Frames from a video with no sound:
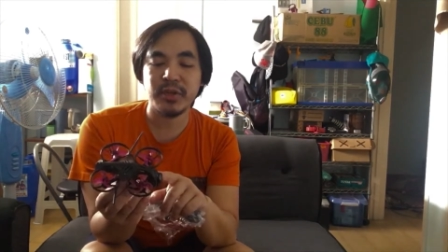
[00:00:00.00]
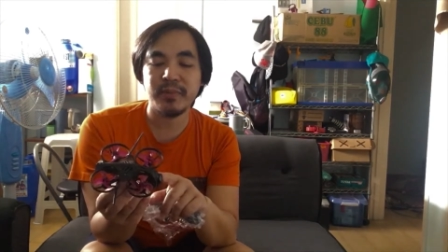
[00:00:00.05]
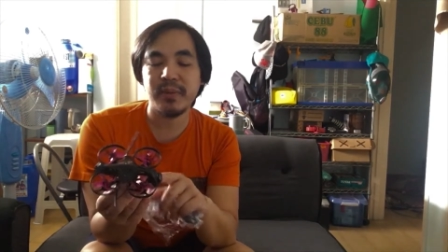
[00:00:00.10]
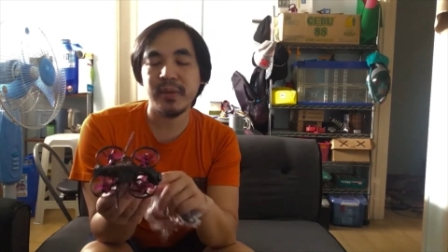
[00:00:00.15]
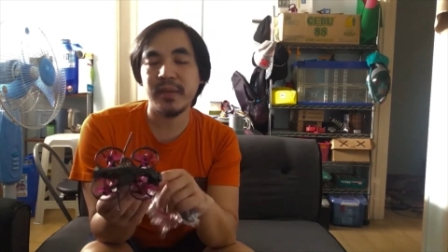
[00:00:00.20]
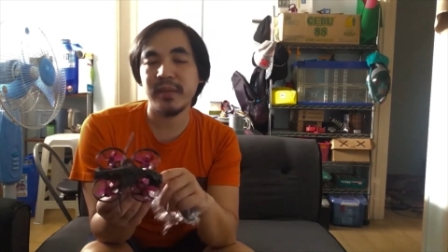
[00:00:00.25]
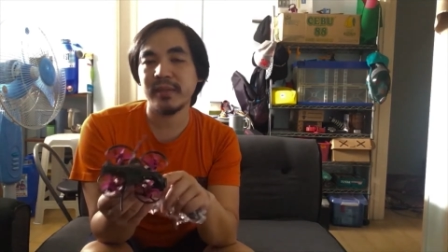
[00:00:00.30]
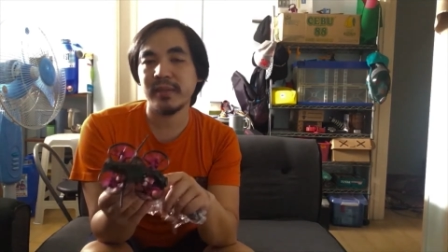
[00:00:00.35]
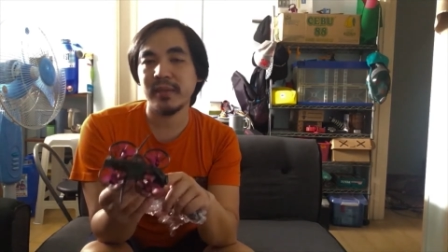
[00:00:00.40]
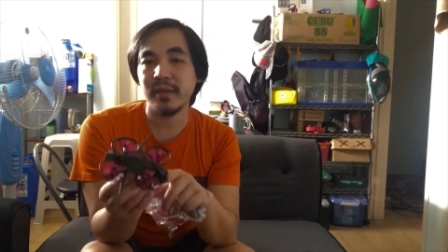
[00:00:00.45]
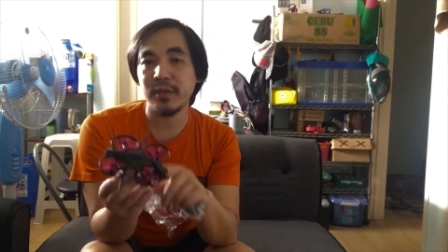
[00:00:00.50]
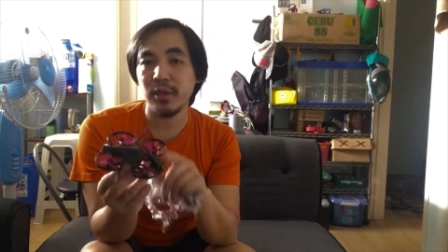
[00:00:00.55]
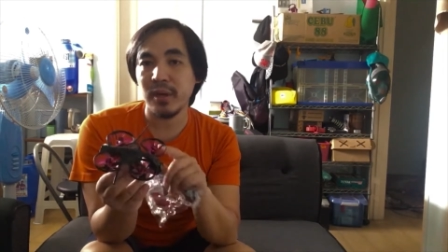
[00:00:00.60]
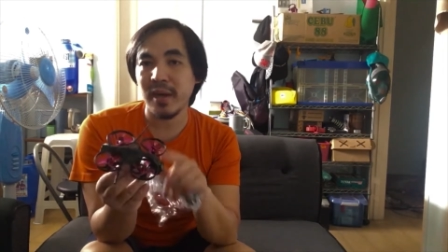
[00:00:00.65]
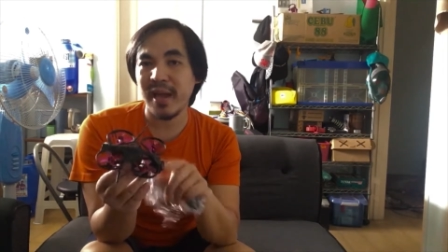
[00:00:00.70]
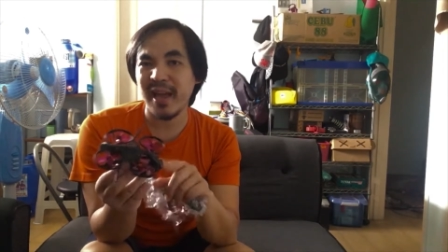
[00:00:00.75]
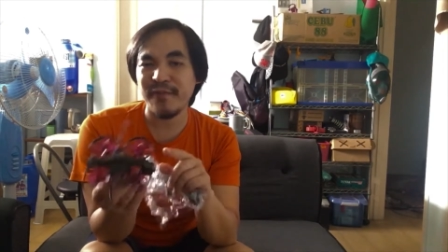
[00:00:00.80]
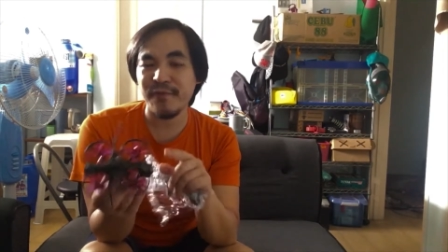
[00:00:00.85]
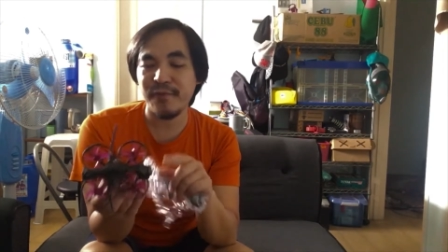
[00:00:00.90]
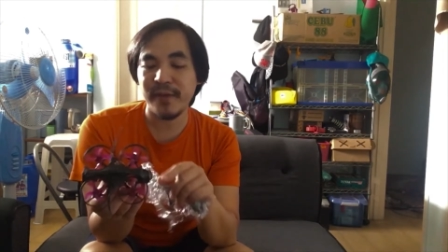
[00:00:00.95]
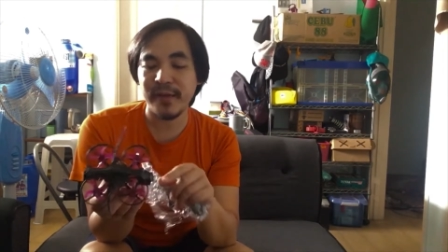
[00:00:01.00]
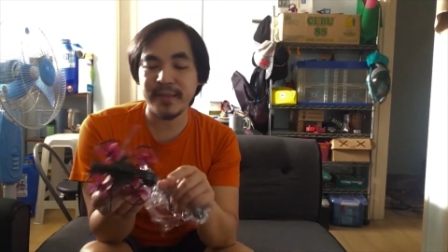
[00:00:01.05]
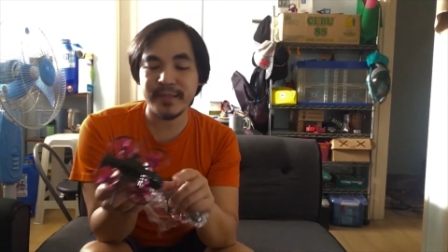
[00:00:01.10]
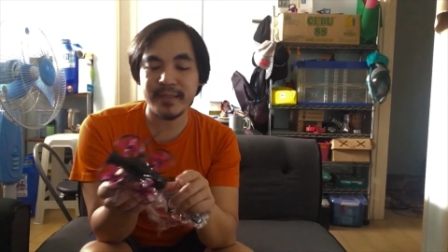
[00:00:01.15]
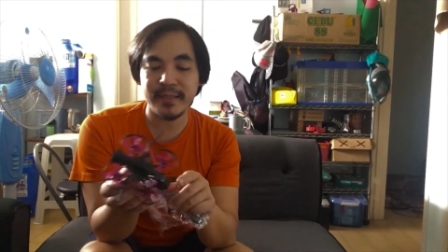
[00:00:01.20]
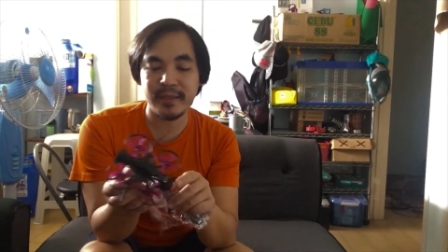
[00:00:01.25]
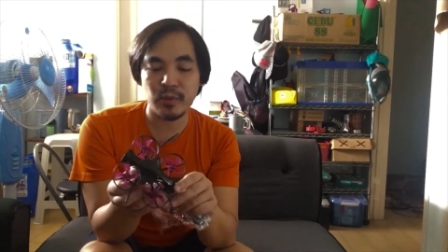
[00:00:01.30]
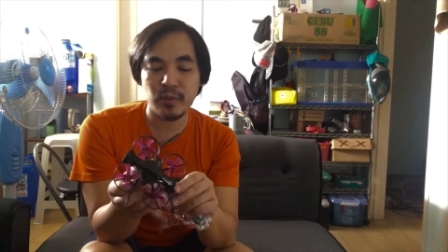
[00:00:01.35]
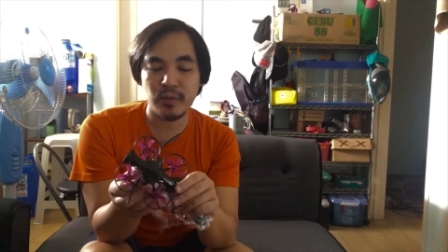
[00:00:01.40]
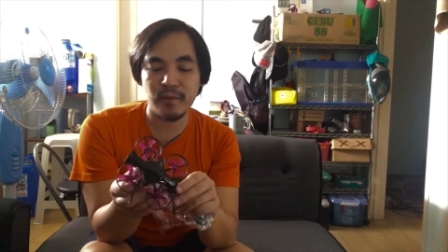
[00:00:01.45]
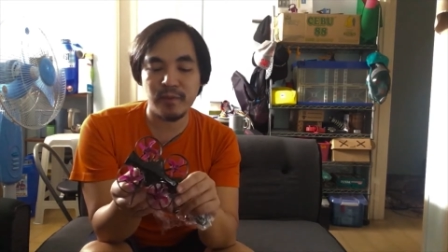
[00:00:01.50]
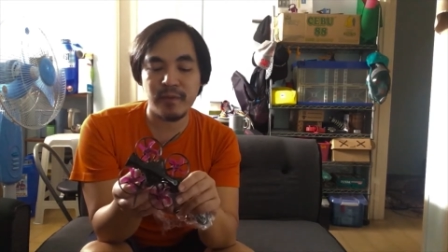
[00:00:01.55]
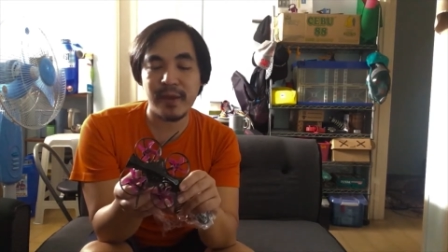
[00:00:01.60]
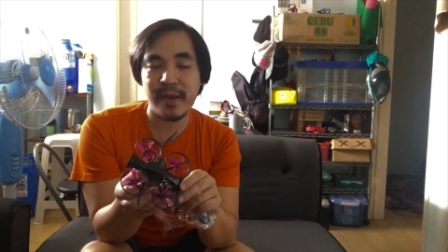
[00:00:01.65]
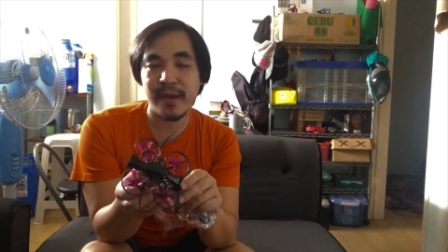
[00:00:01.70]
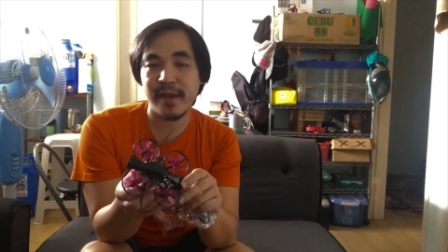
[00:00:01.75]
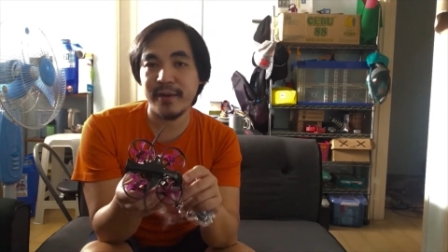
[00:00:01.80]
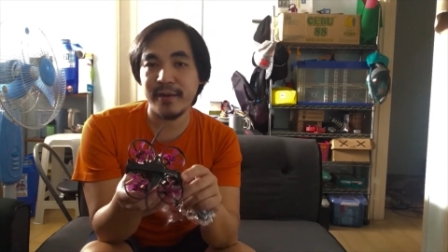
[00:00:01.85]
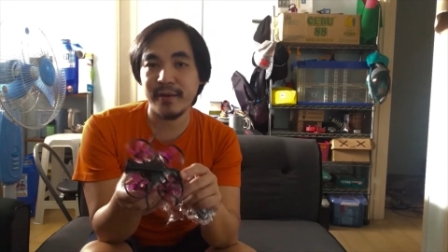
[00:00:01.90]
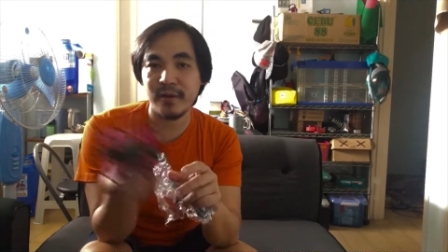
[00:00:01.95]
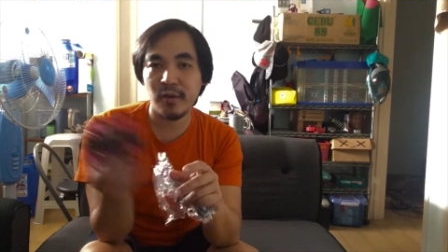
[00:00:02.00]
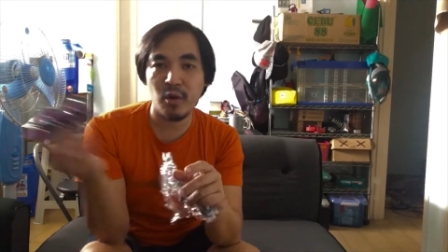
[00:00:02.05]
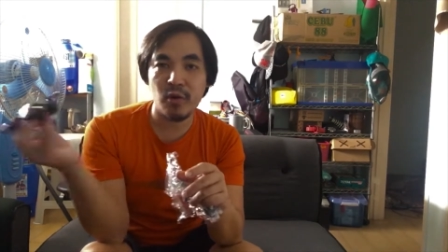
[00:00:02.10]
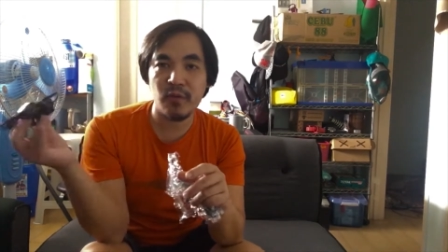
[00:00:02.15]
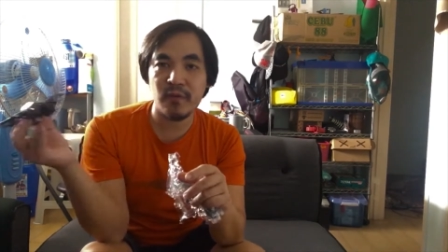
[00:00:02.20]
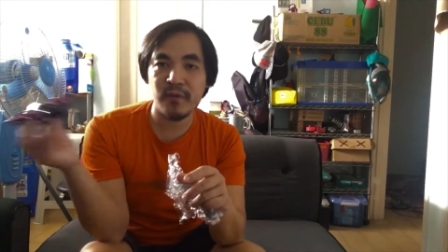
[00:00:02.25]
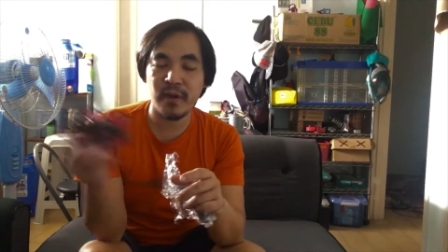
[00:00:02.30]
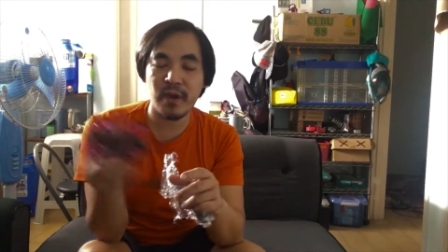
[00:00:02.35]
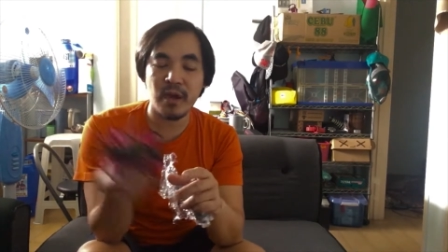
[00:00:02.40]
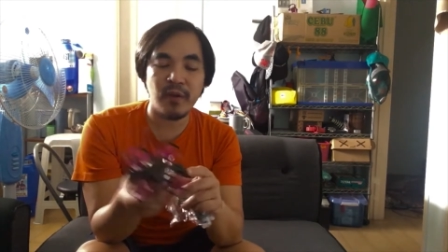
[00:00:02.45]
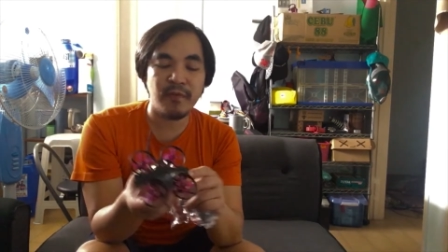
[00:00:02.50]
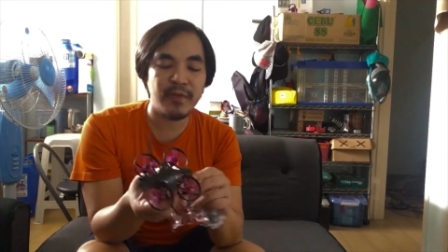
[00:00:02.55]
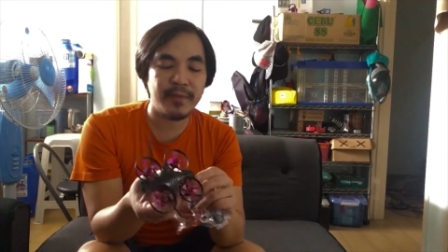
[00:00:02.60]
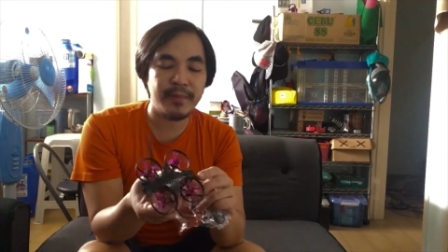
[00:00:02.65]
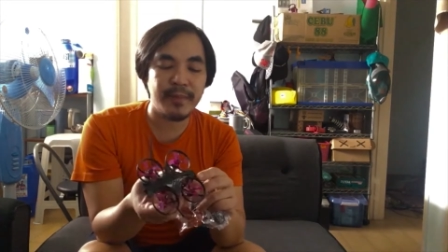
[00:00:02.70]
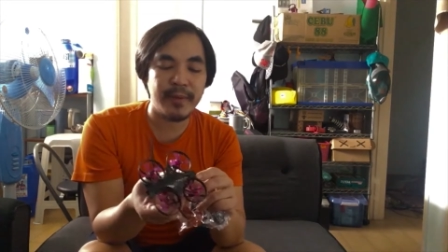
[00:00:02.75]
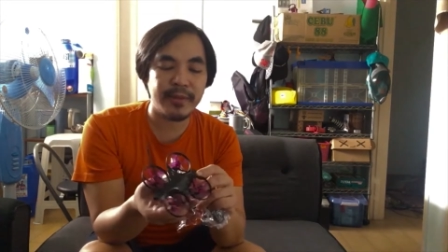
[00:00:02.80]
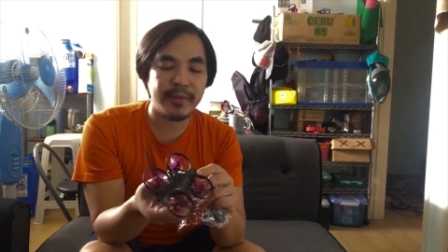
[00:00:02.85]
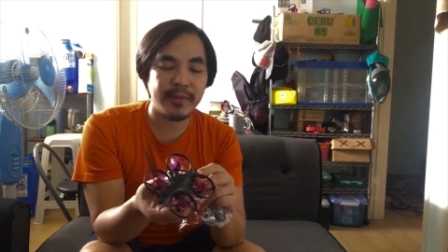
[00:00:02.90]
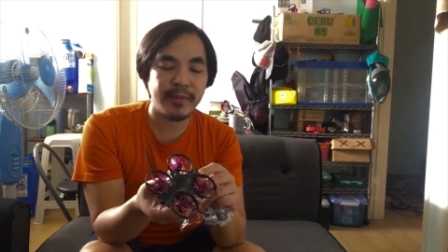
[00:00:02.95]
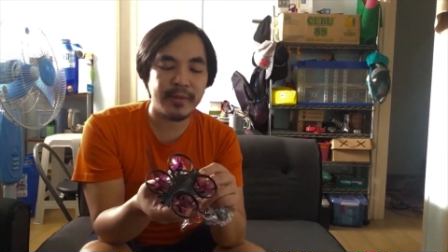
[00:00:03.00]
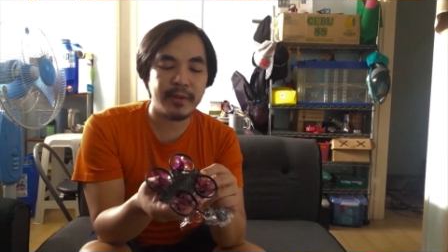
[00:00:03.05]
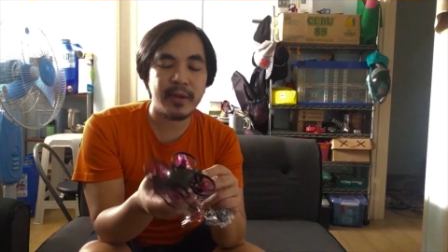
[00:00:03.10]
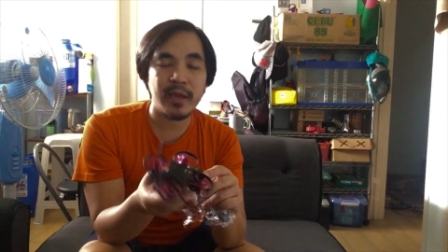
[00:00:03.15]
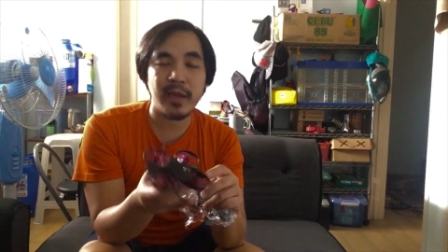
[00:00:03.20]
but I fixed it via the oven method.